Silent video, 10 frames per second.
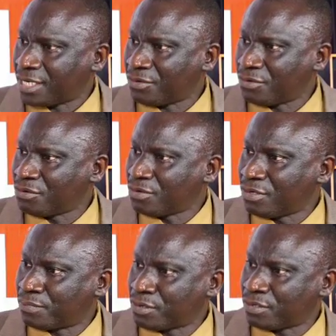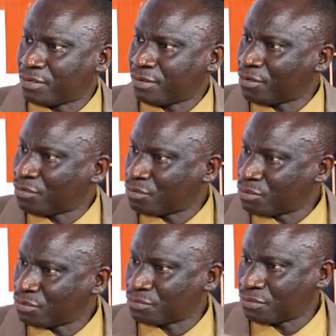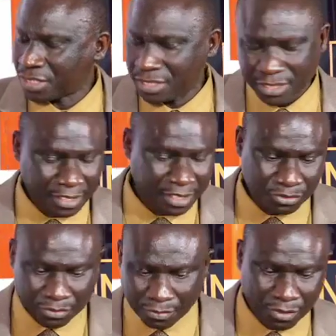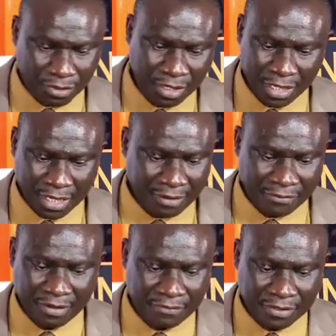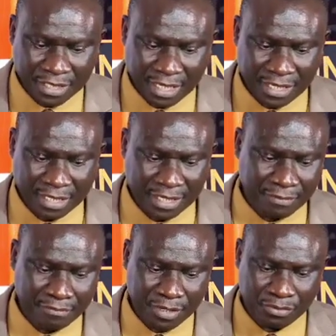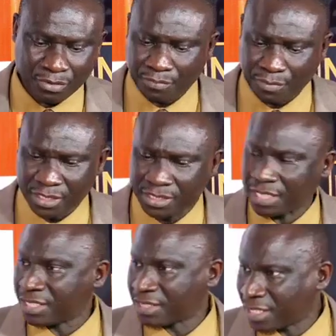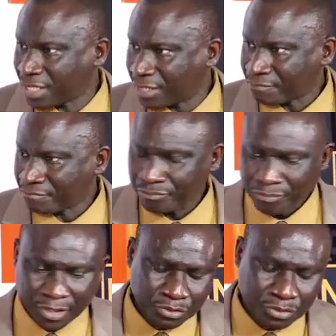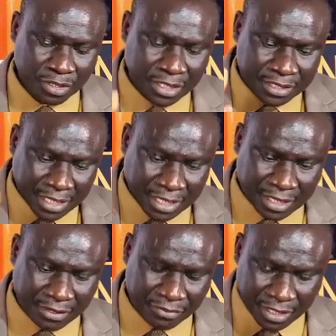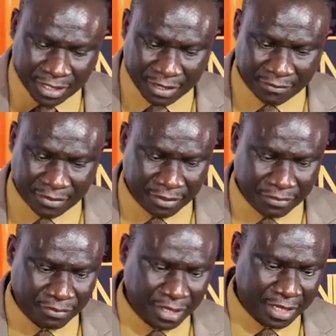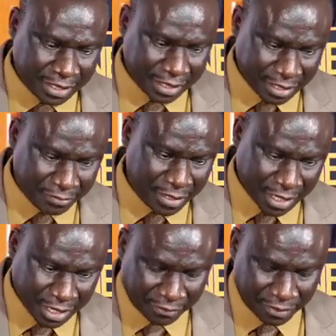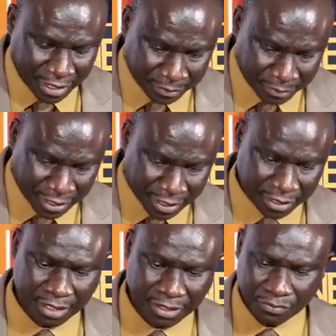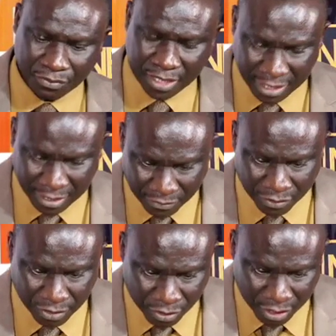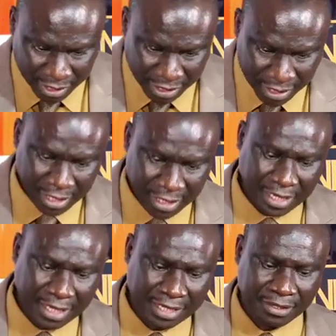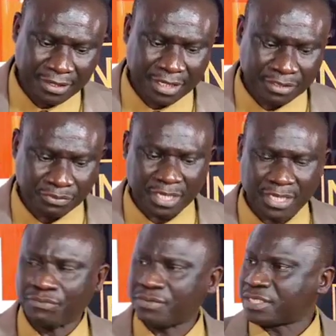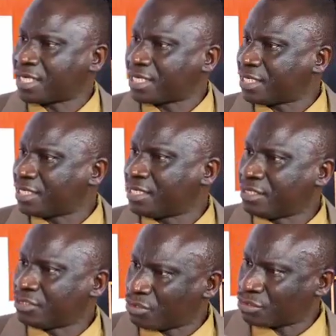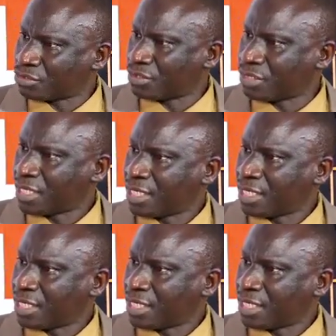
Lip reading: I don't know the procurement rules, what needs to be done. I've never sat in bid openings and decided. So he sat down, did everything with that team. They have the experience. We came, we look at it, and then that's where we started the discussion,